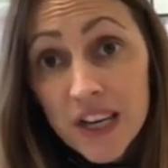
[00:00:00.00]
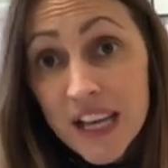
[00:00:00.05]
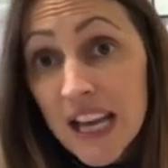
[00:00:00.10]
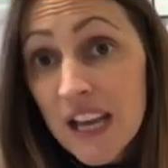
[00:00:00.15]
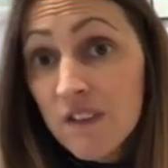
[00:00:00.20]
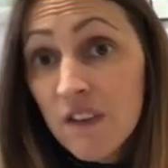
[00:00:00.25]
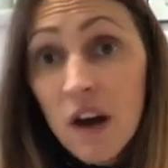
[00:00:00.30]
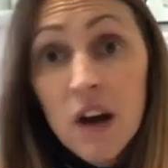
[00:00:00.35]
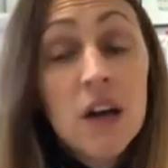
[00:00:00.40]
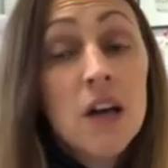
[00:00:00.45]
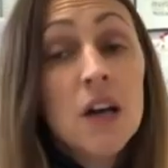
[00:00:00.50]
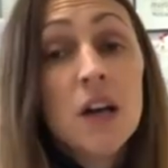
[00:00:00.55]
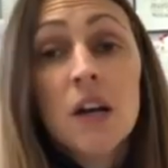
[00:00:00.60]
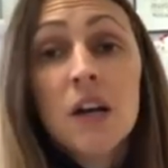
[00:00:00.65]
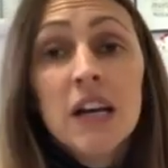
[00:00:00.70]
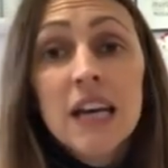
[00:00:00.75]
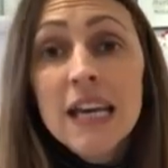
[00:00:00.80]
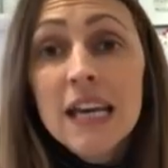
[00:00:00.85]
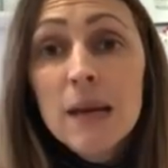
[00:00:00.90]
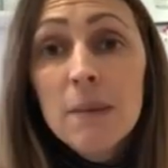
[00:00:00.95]
Either
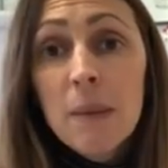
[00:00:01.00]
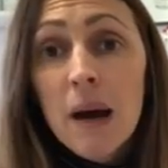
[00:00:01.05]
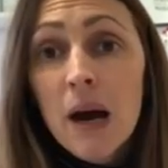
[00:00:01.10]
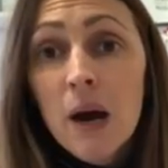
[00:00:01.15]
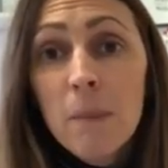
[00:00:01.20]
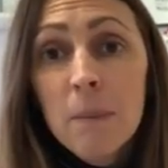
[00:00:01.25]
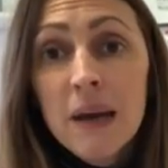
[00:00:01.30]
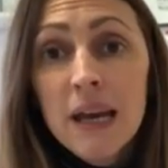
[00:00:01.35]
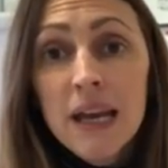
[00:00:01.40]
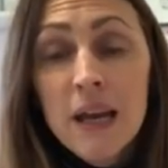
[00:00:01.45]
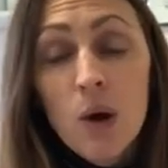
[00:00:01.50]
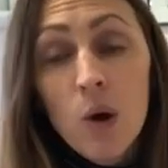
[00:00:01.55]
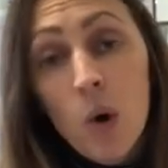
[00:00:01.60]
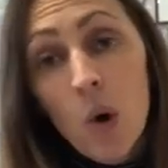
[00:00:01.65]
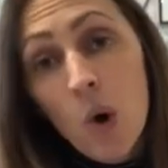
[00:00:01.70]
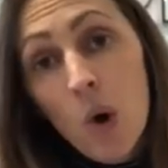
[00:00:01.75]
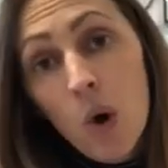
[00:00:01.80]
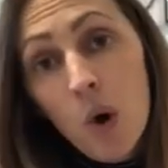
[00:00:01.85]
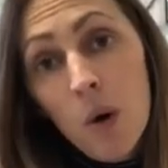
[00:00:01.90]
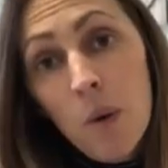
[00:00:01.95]
email me
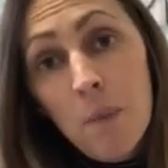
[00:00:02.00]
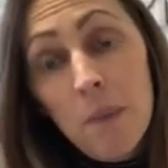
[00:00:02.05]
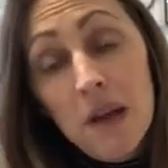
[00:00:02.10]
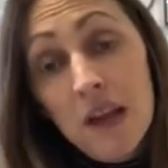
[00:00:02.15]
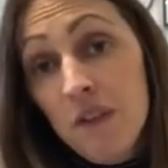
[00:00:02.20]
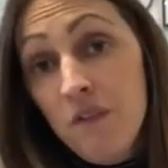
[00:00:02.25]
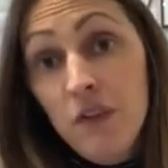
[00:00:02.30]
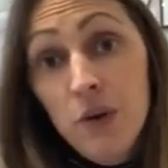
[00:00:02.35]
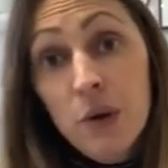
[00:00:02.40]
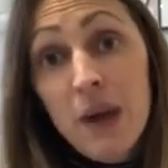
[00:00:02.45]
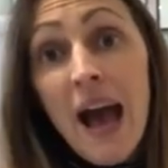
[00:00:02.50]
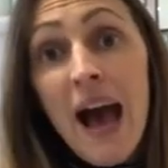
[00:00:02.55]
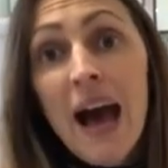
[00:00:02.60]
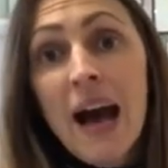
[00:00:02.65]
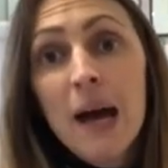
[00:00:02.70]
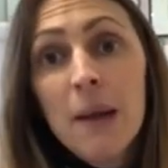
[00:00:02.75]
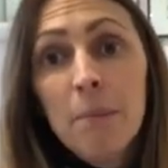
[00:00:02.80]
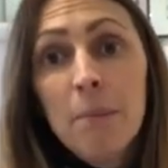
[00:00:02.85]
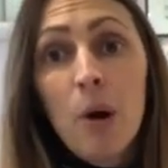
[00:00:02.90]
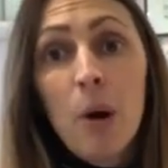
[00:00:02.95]
or, if you
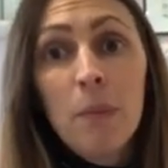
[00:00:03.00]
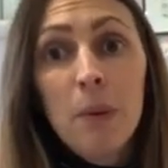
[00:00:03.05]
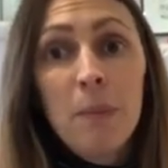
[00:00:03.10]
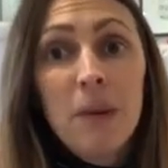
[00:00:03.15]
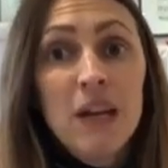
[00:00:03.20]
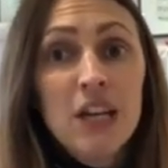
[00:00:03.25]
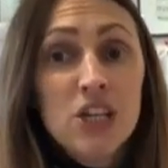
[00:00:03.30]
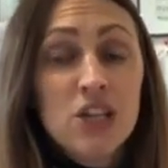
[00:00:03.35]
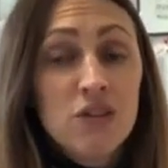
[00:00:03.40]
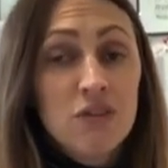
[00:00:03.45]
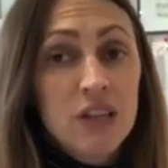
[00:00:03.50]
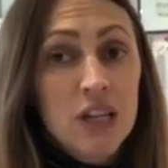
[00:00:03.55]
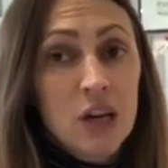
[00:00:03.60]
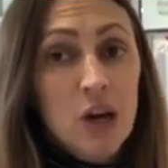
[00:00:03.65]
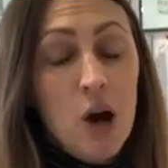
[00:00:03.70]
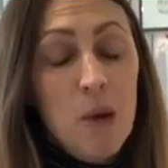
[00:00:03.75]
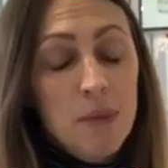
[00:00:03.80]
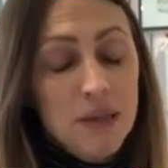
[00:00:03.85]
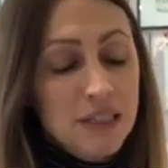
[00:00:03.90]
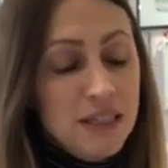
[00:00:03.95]
can, pop a picture in the
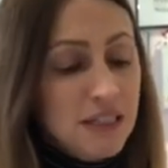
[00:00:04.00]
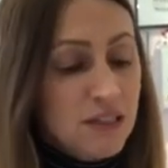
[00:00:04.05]
comments. It's